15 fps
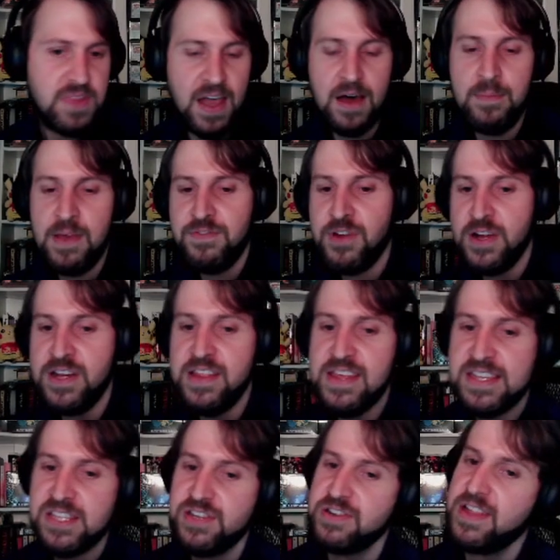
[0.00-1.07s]
If you're into
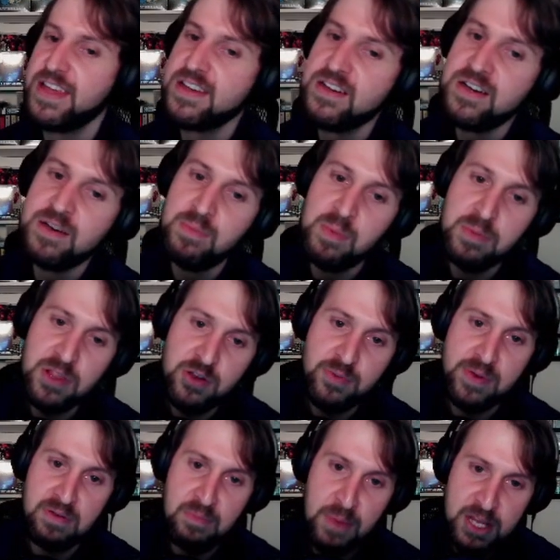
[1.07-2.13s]
this and you're like, oh, I'm a little
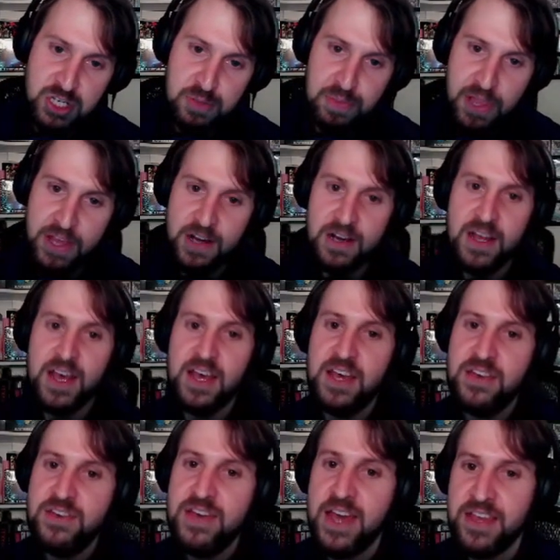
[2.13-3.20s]
bit of a budget player,
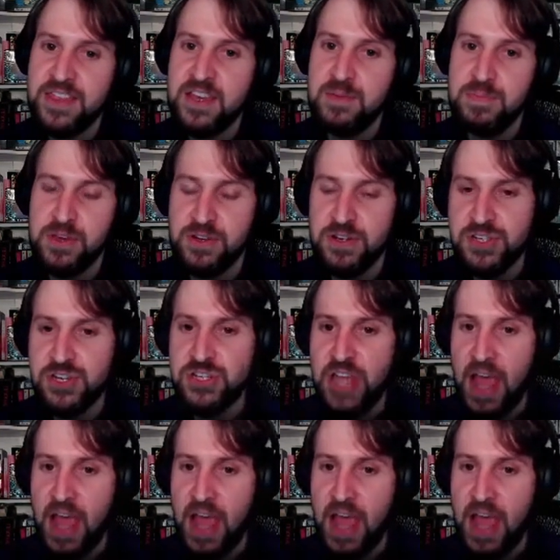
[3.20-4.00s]
you can cut the computer search.